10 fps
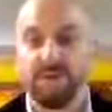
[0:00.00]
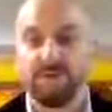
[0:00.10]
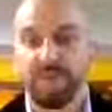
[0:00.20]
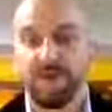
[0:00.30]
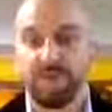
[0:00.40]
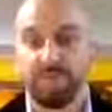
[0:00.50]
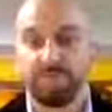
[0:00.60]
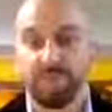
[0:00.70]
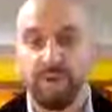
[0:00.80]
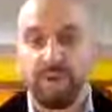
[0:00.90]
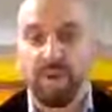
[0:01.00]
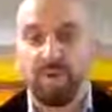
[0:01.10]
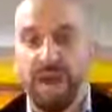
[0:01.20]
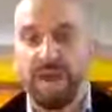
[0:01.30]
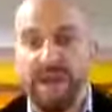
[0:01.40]
So
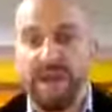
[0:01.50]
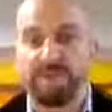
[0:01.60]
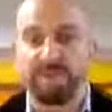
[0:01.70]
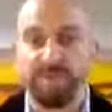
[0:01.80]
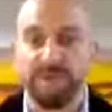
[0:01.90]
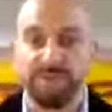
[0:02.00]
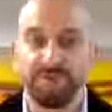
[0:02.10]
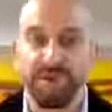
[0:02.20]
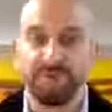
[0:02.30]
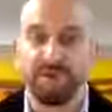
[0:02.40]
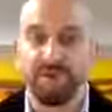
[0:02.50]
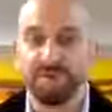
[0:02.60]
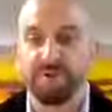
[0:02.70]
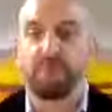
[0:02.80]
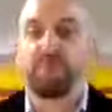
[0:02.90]
we had to have a little bit of structure.
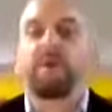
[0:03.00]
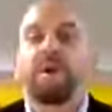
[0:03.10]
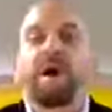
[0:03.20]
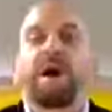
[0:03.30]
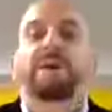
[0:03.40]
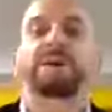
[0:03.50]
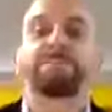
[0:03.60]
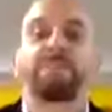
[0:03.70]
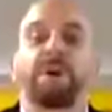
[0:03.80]
So I leaped